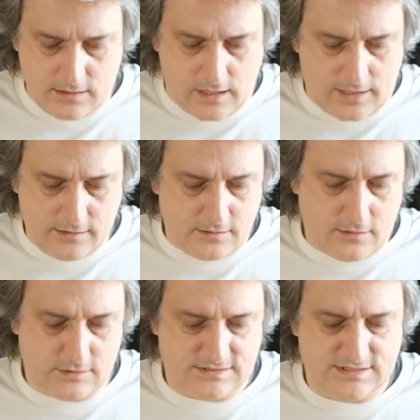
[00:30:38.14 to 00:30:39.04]
I don't
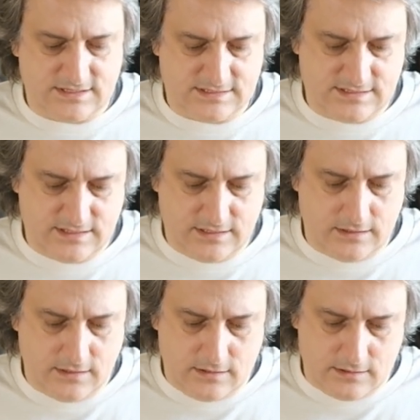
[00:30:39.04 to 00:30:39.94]
know, it's just
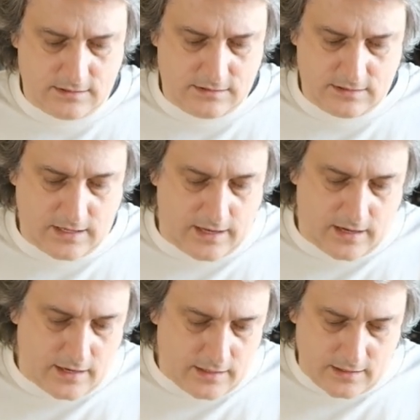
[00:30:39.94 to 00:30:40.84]

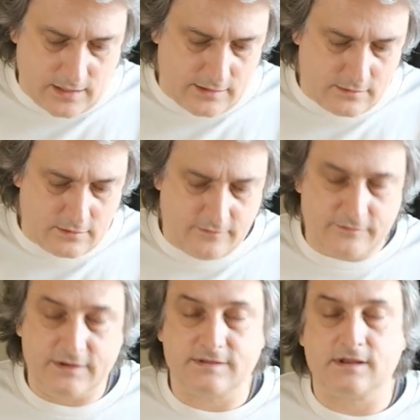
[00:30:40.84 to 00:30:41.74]
that I don't know
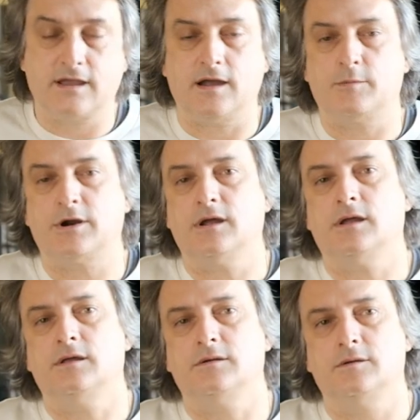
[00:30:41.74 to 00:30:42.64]
if it's the
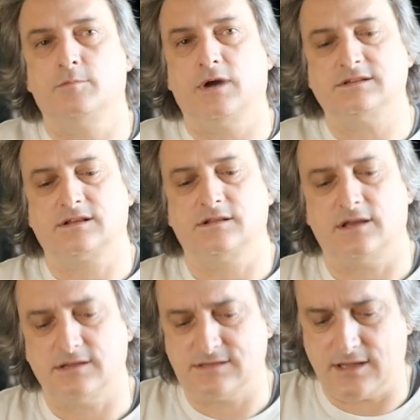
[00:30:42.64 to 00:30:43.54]
camera. Basically
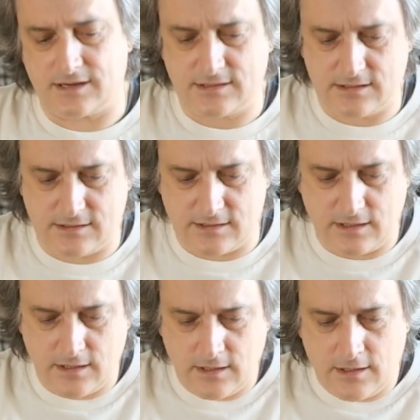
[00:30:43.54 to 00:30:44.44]
I start
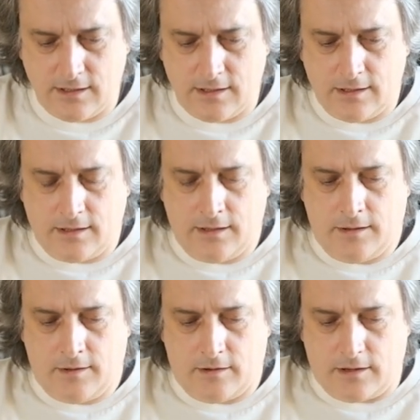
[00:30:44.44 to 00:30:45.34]

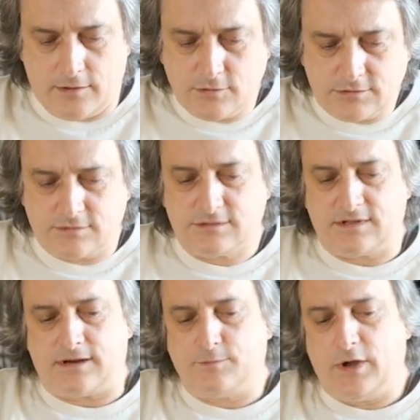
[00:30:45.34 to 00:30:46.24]
I used to
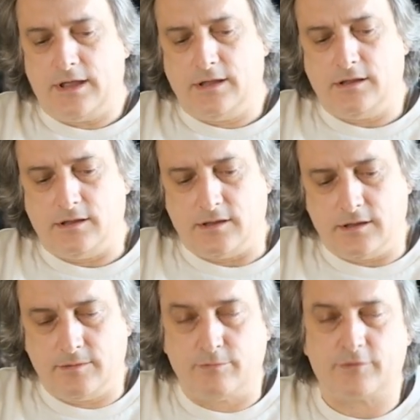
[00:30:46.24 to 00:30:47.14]
start my
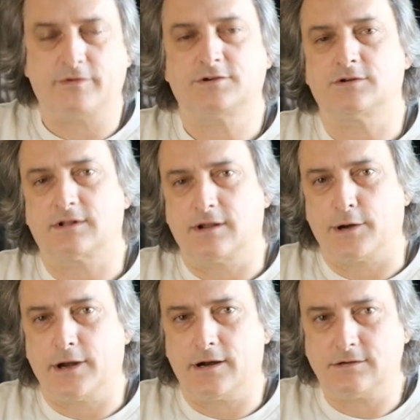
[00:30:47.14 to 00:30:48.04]
professional
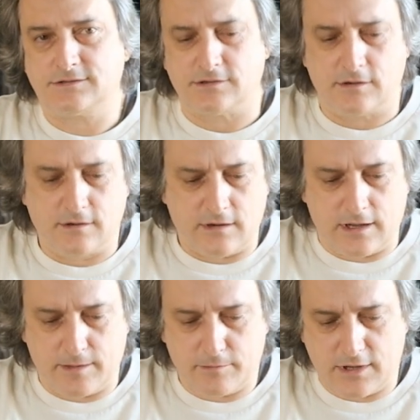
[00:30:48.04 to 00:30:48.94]
career, so
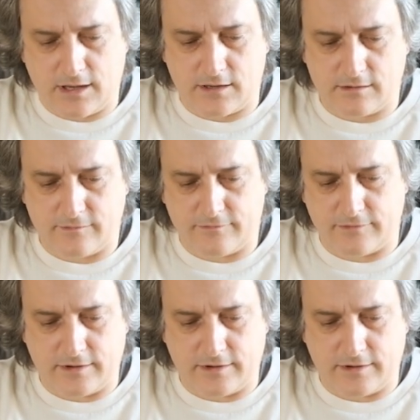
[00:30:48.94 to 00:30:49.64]
I'm kind of